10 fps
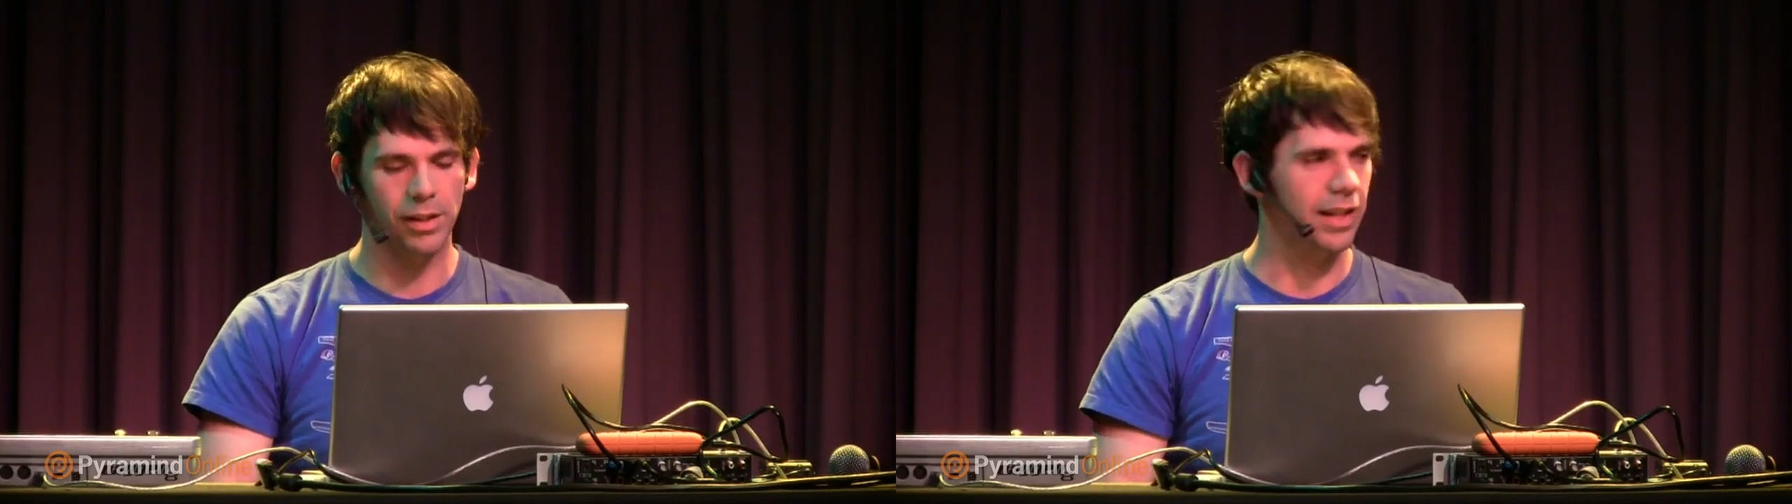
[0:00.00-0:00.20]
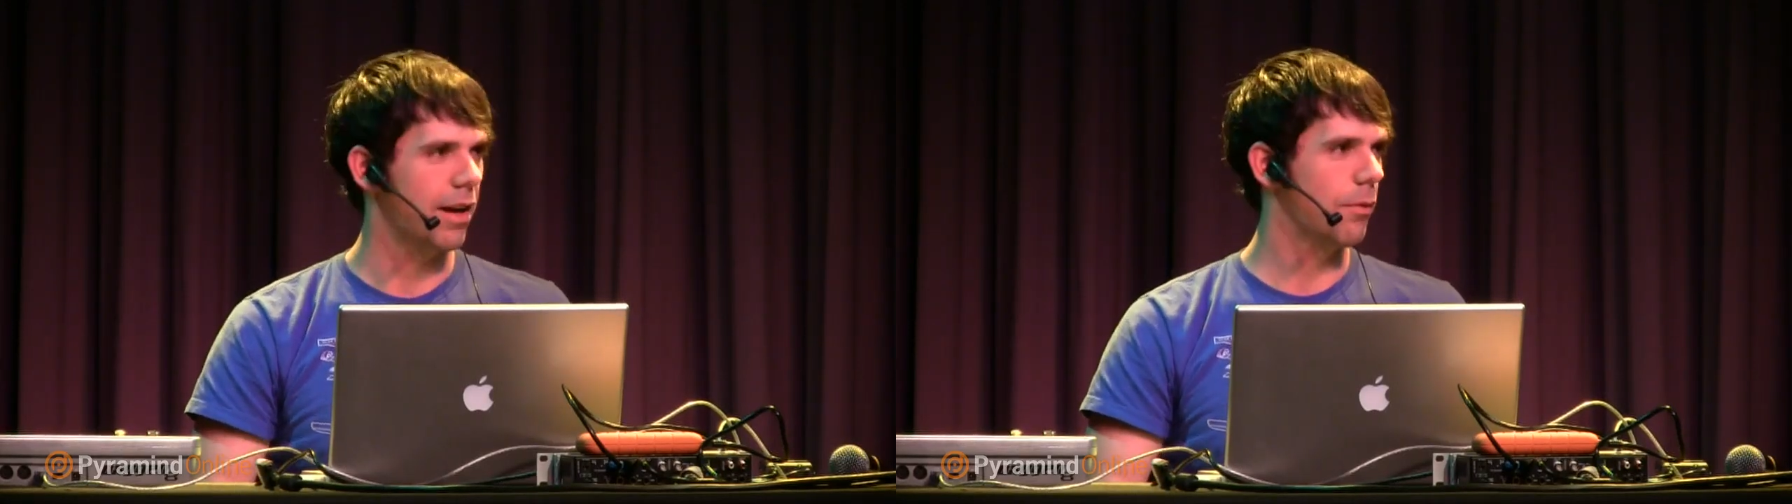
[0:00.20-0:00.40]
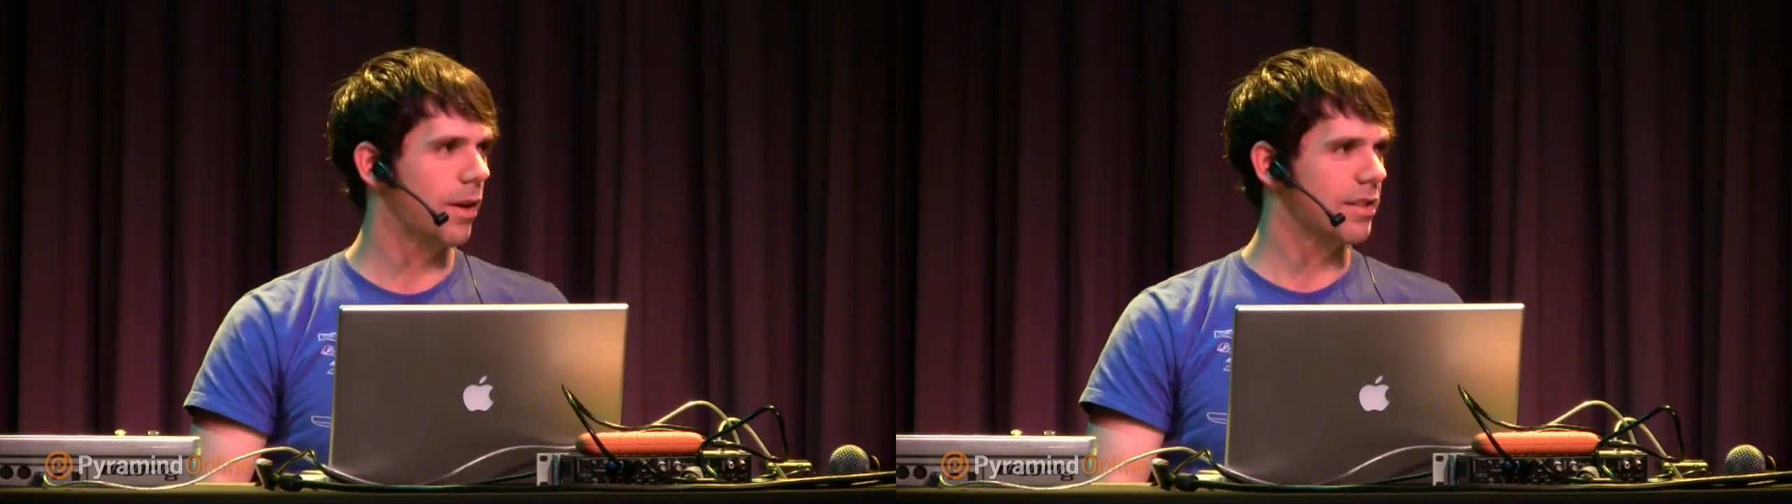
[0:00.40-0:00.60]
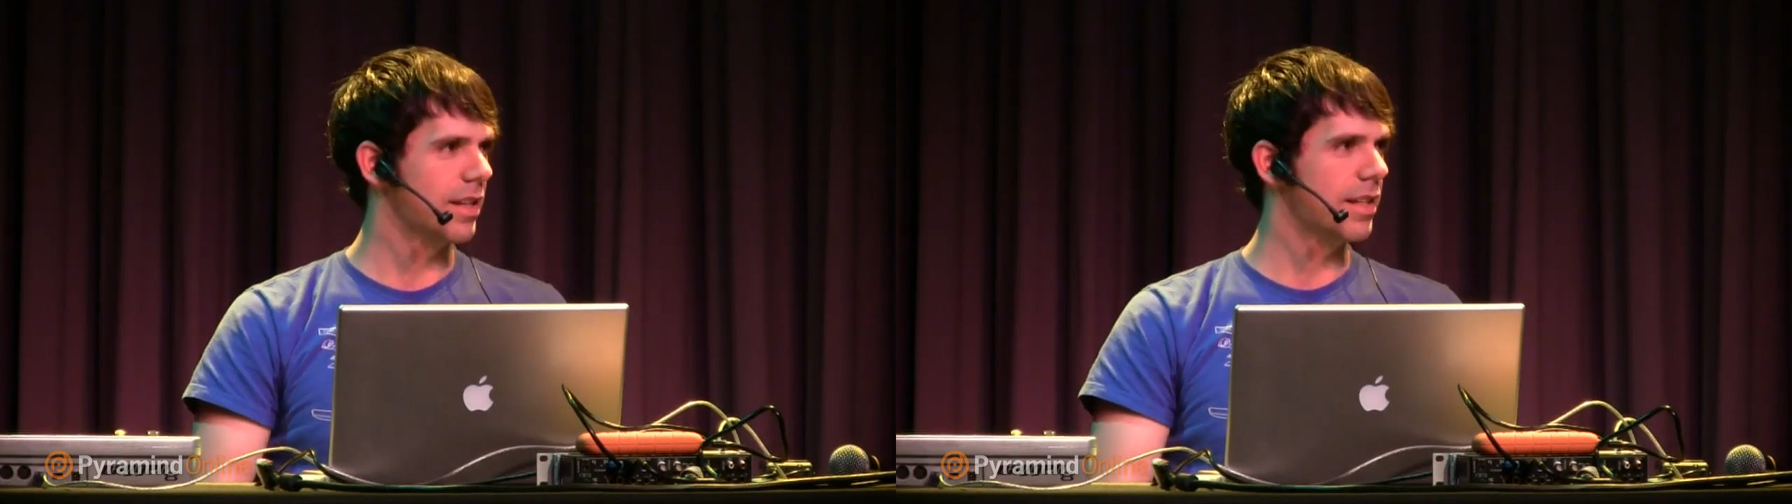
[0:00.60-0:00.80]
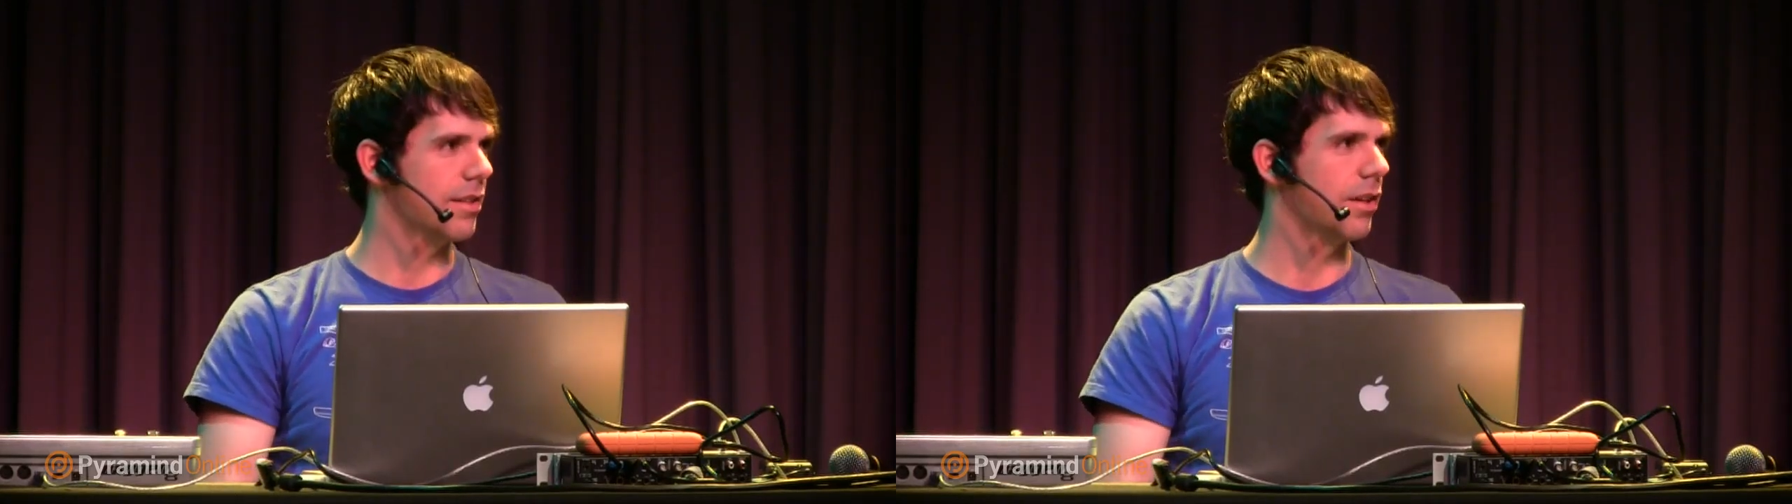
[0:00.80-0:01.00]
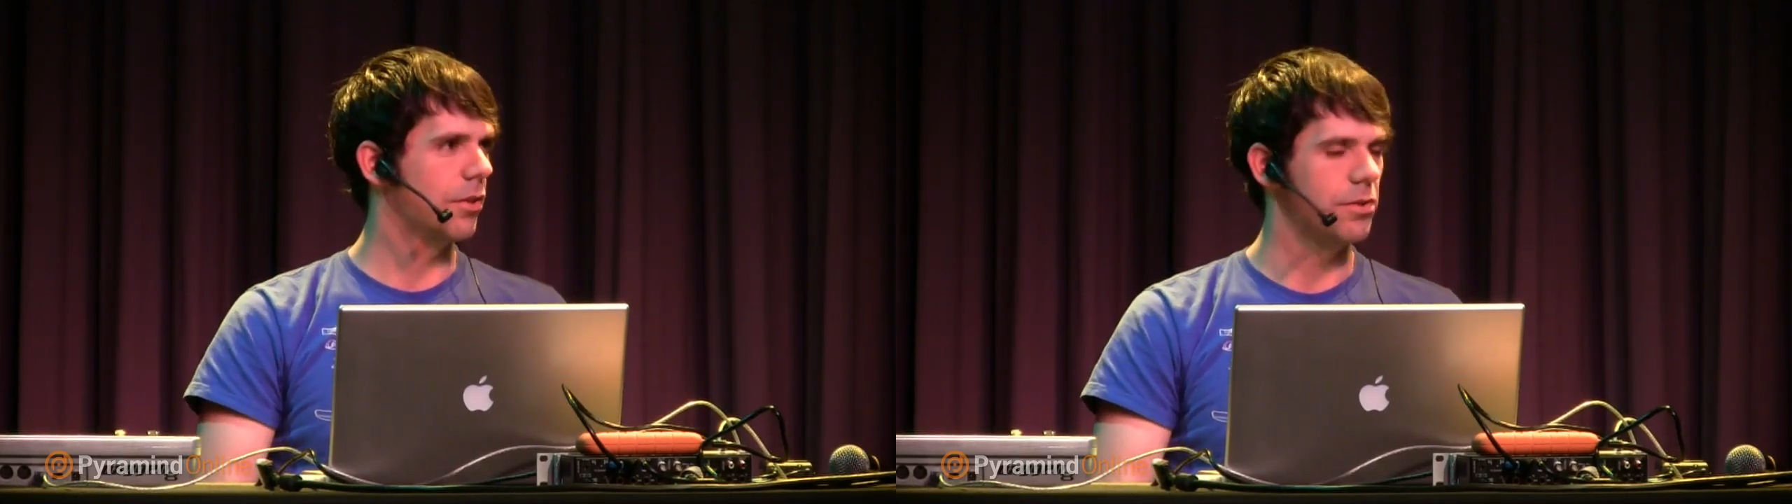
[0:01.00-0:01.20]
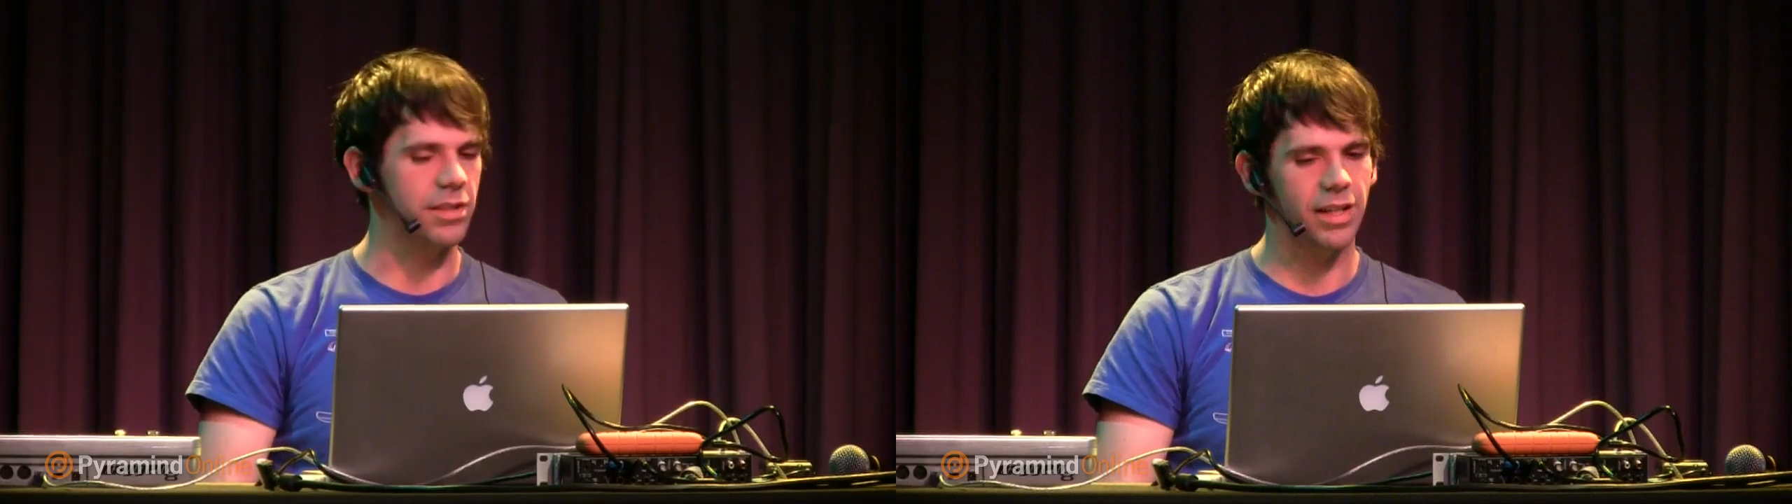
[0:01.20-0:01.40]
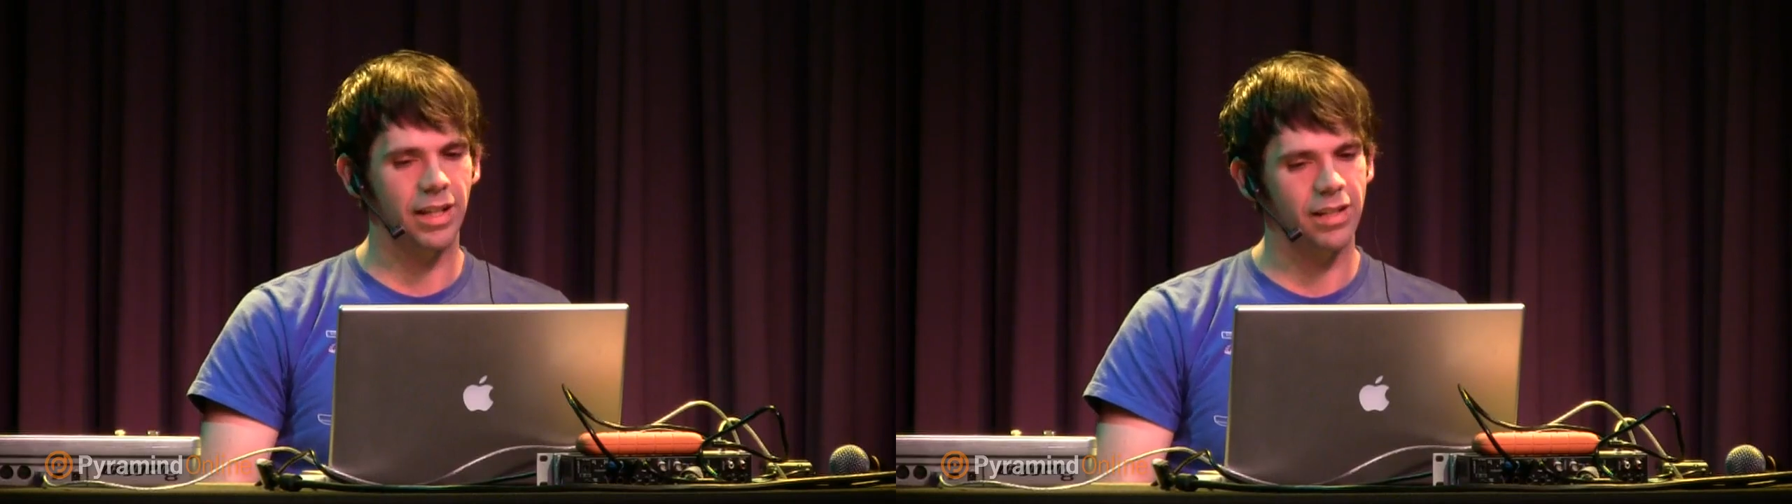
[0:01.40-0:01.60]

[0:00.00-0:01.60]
like how it resonates on acoustic,